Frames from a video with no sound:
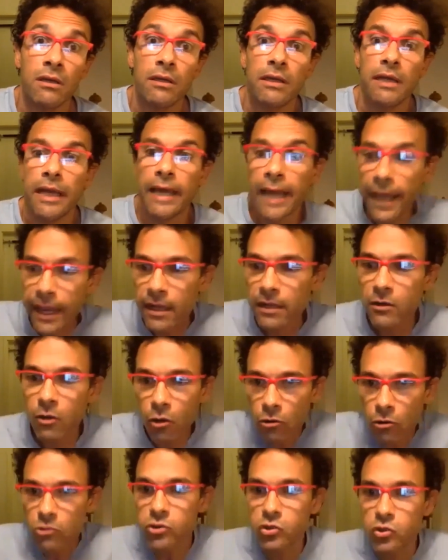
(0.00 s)
And
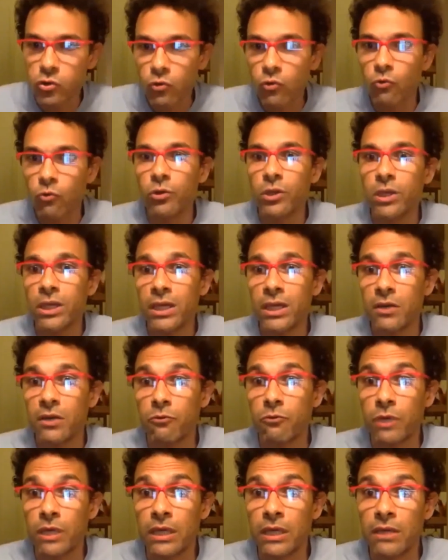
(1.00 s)
also,
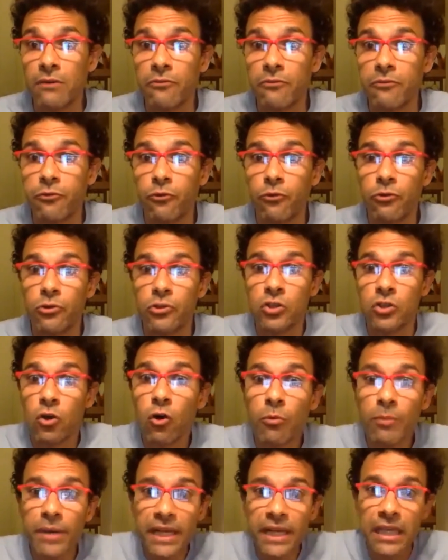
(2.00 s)
we for
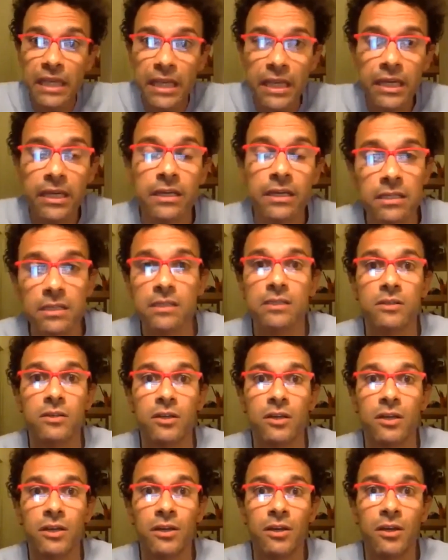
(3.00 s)
so many
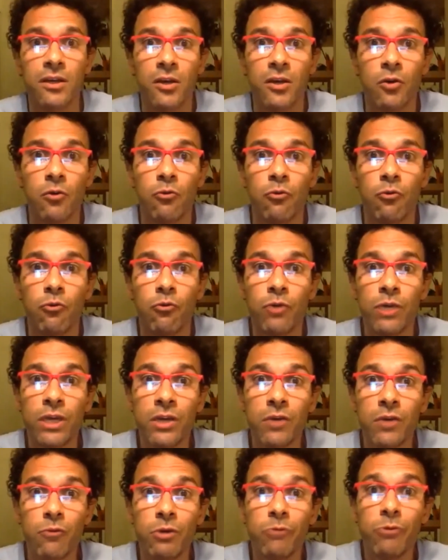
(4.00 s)
years,
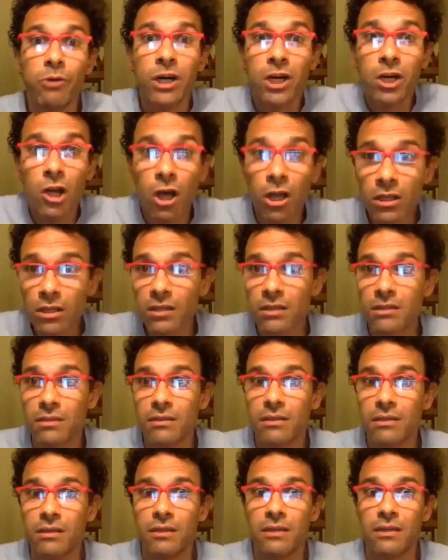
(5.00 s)
we were not
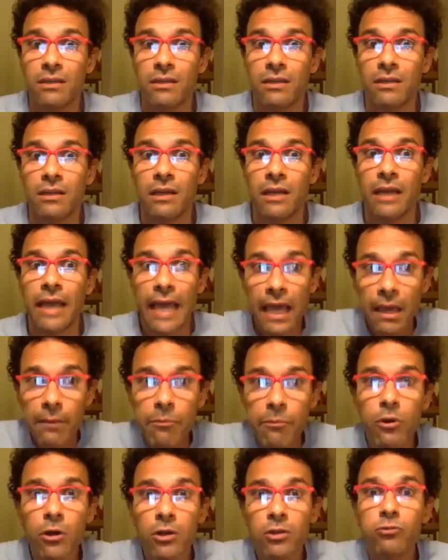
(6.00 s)

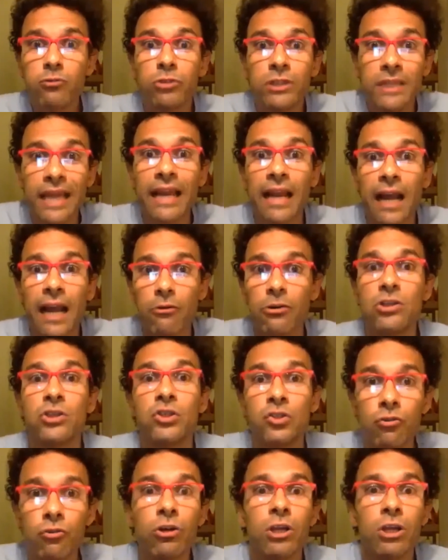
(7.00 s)
able to tell our
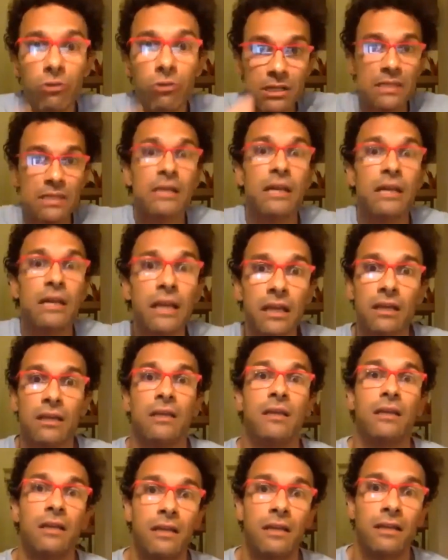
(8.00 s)
story on
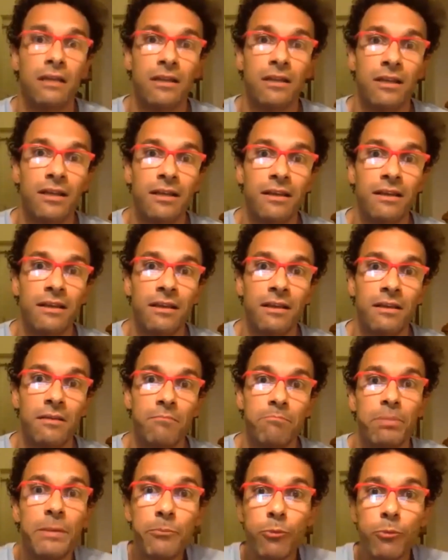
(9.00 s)
screen.
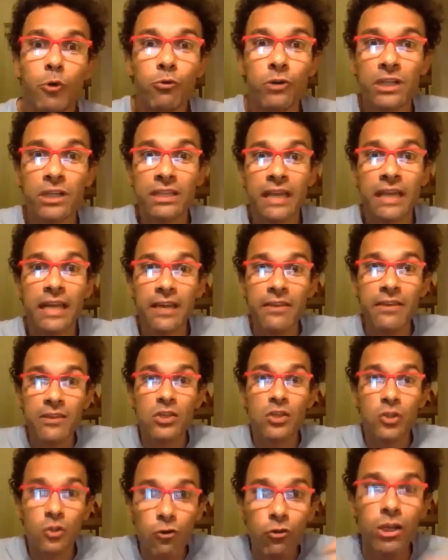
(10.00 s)
People were telling the
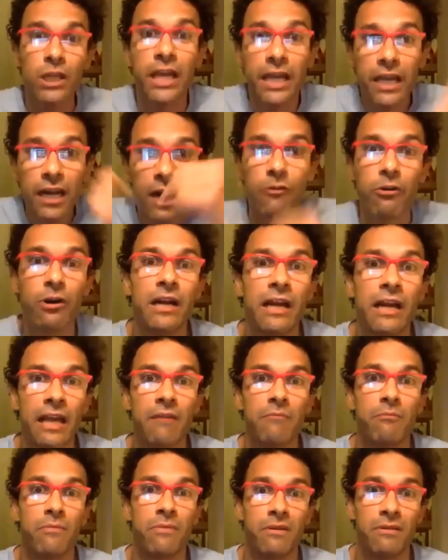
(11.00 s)
story in our name.